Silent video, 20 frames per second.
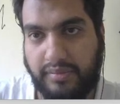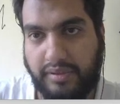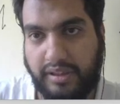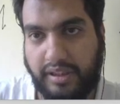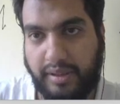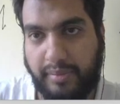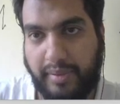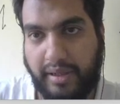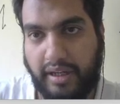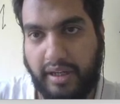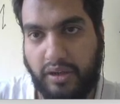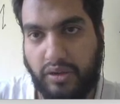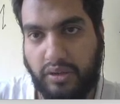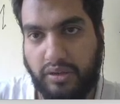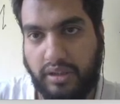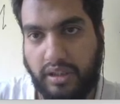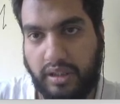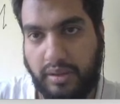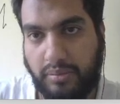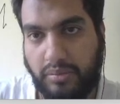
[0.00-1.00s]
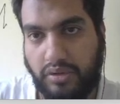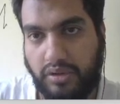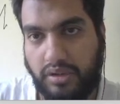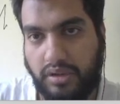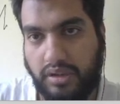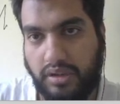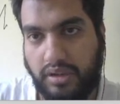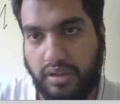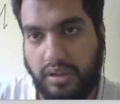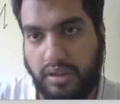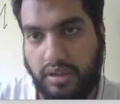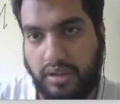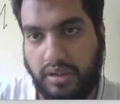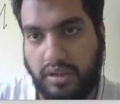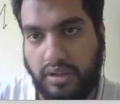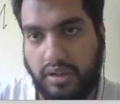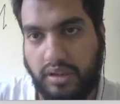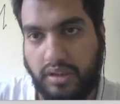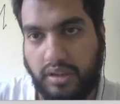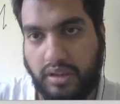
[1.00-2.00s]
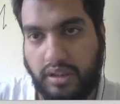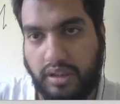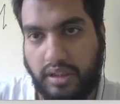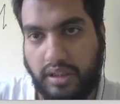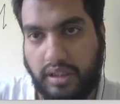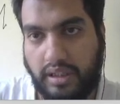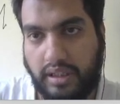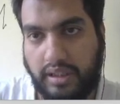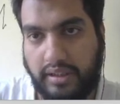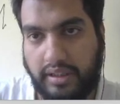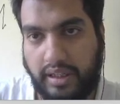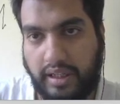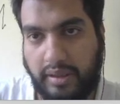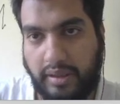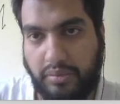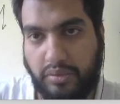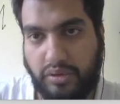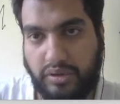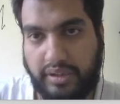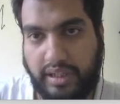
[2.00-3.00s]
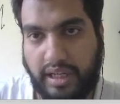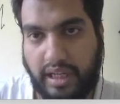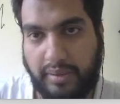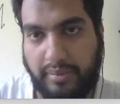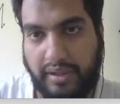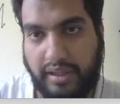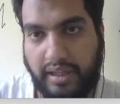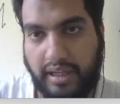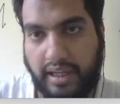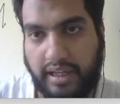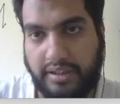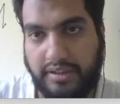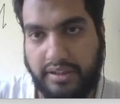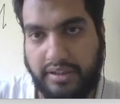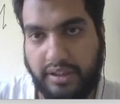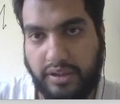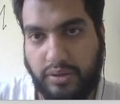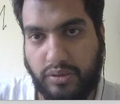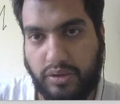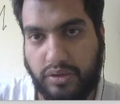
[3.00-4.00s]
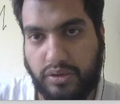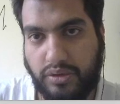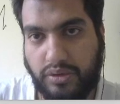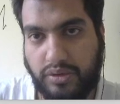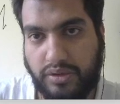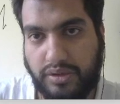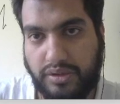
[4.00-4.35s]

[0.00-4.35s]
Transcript: dependent on the input, and the input can be X equal to